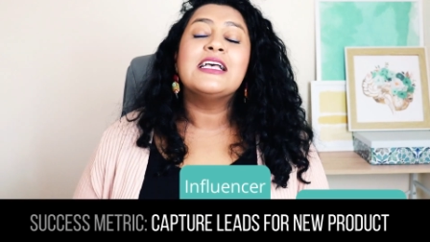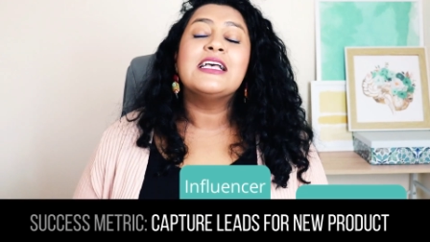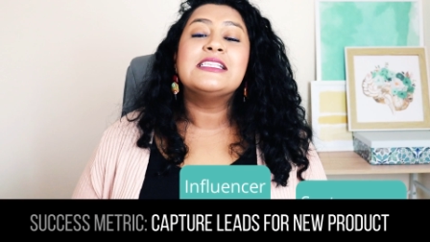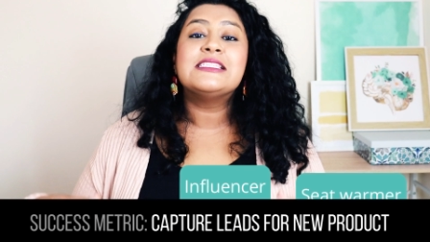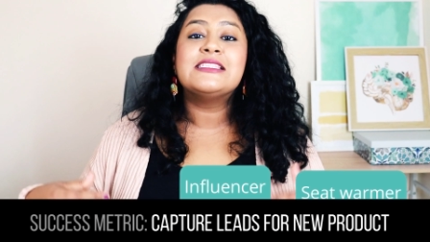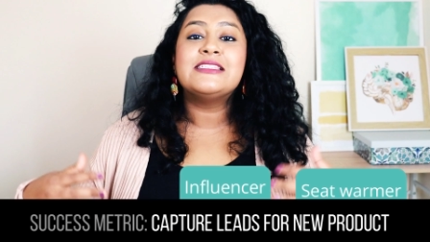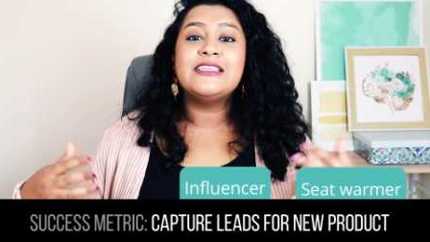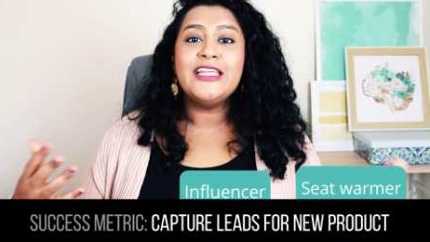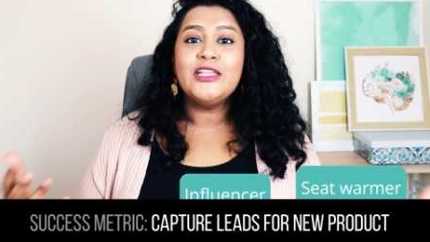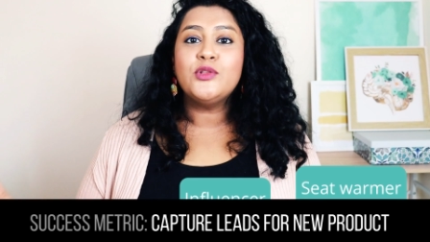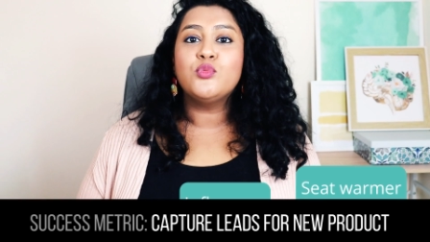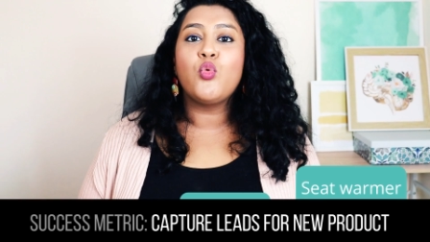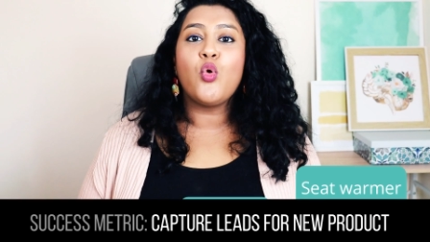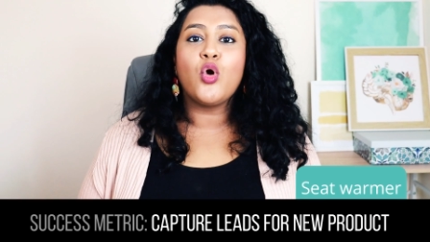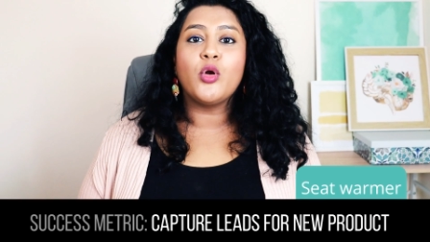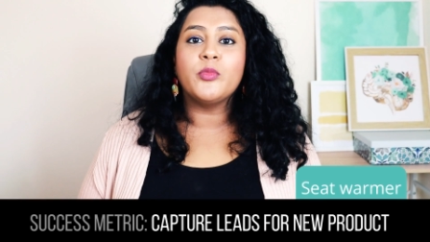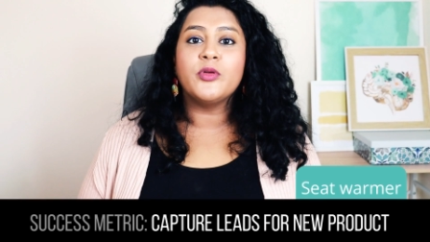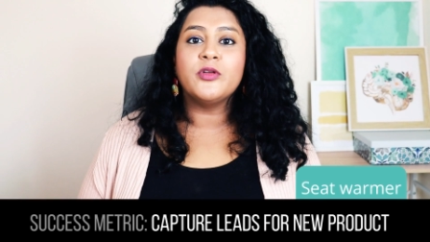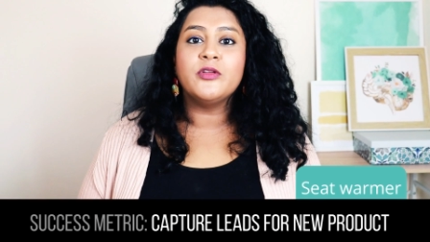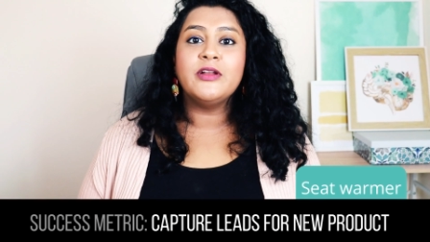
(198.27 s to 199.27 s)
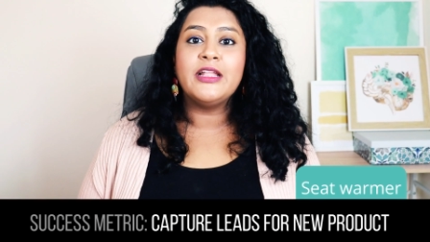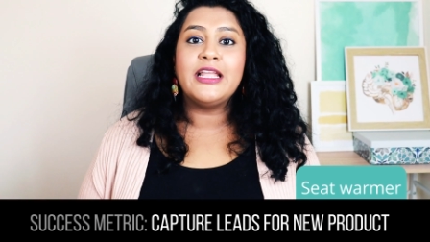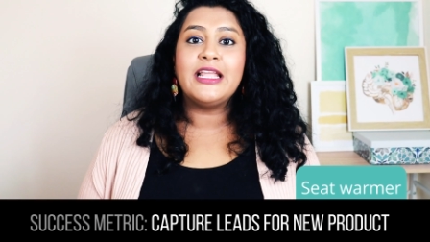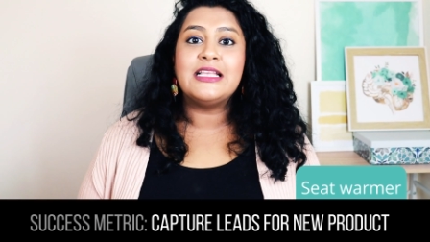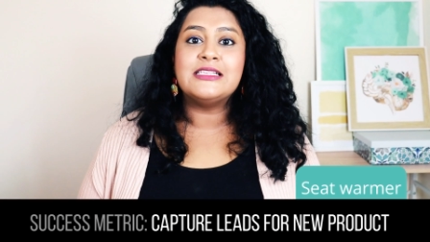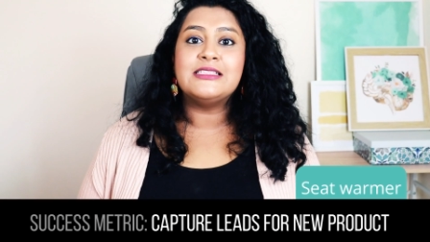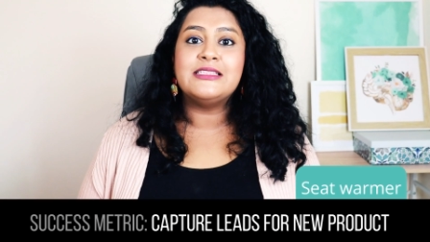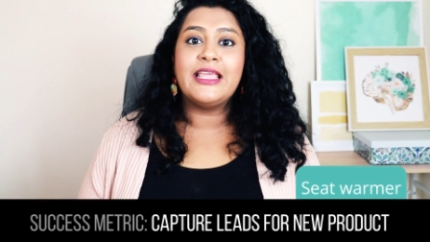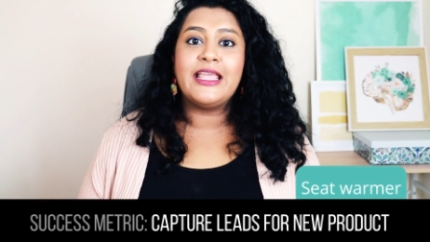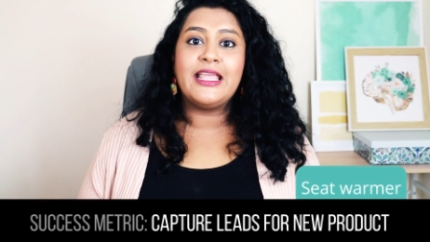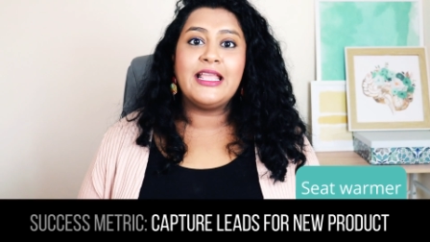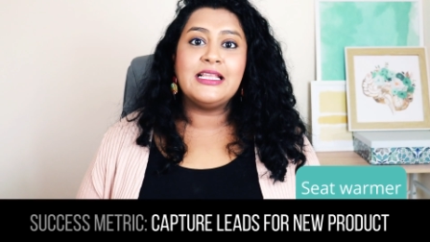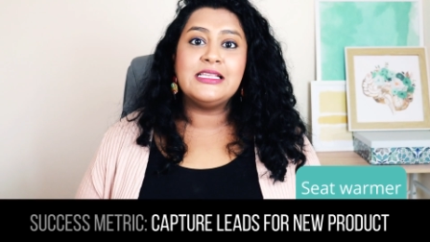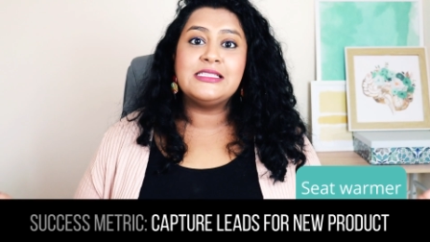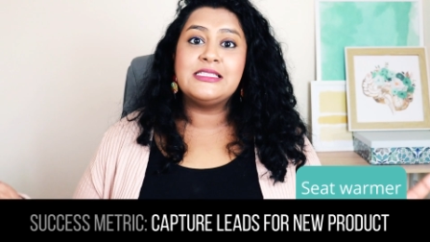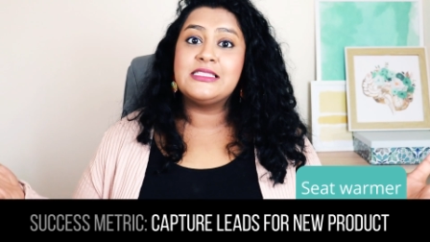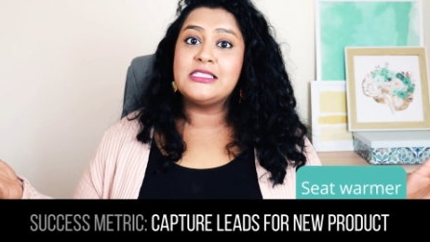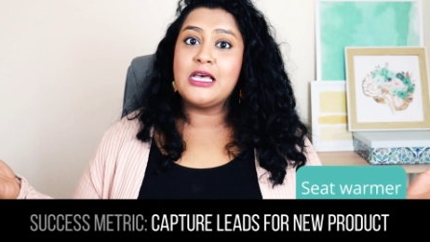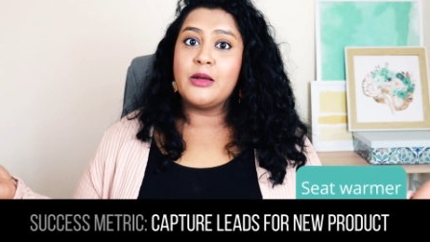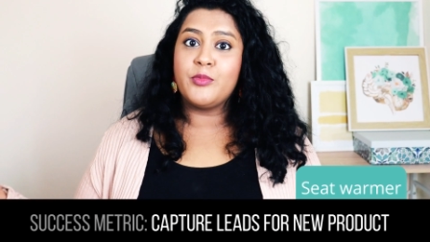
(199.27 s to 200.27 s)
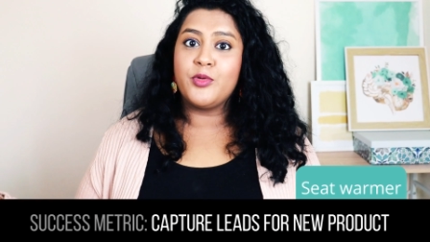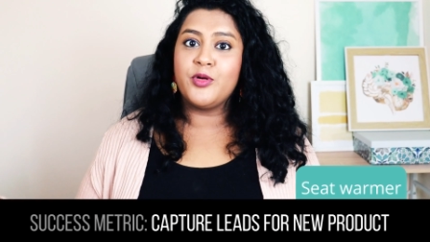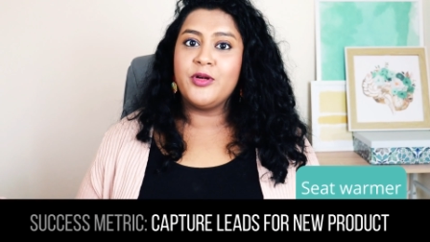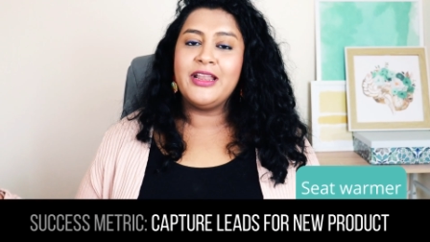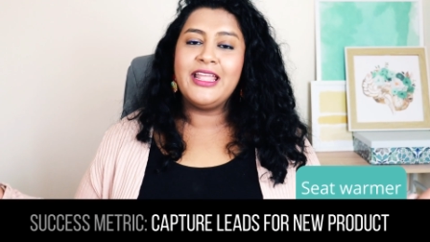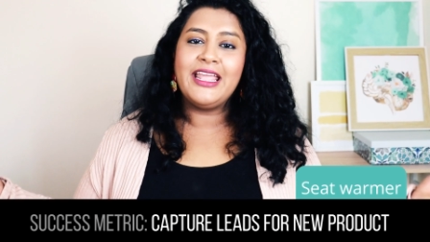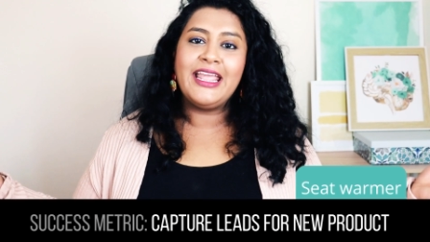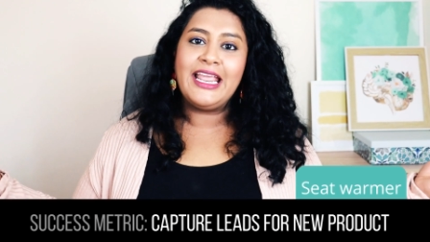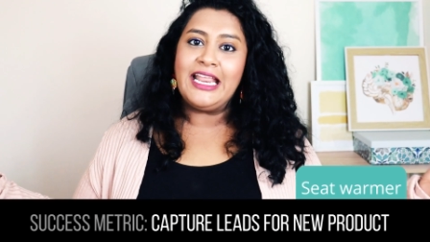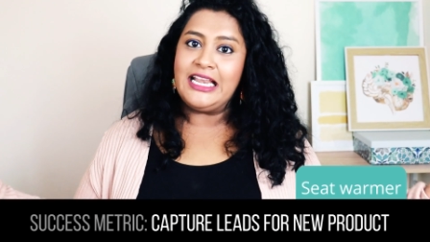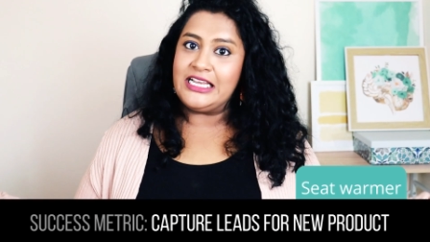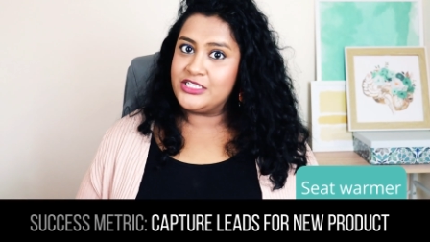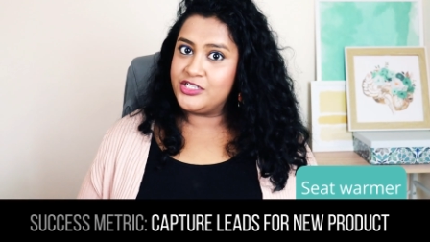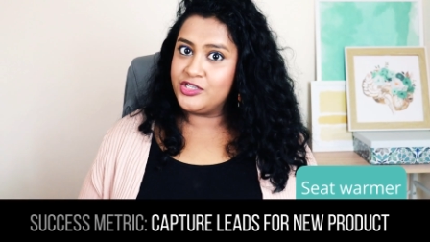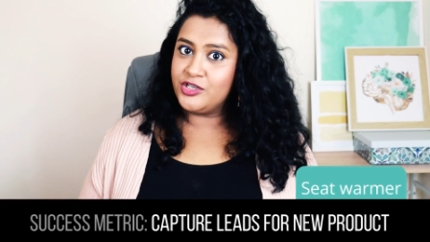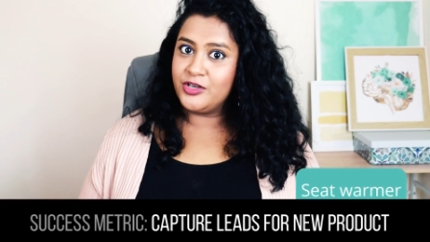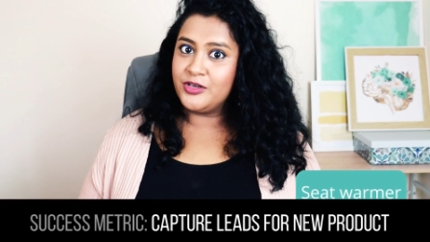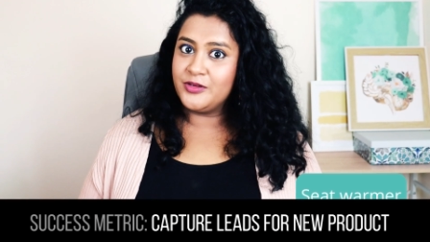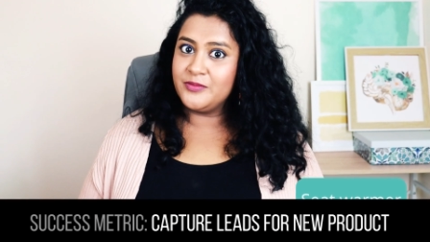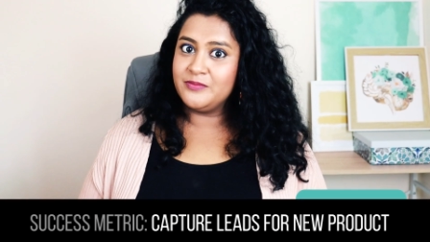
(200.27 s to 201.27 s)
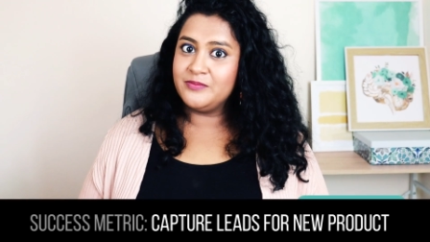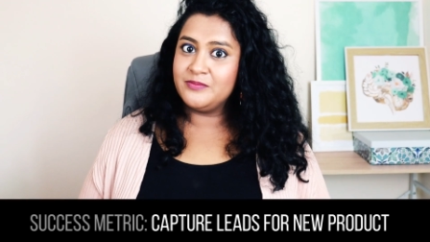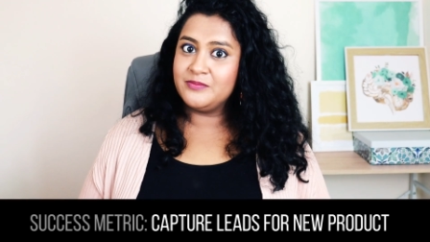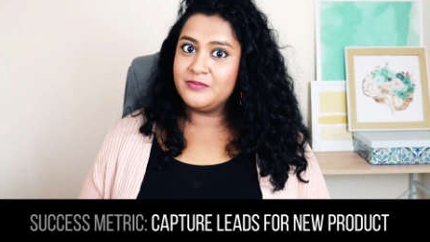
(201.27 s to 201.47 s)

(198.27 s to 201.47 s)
A seat warmer is a summer intern.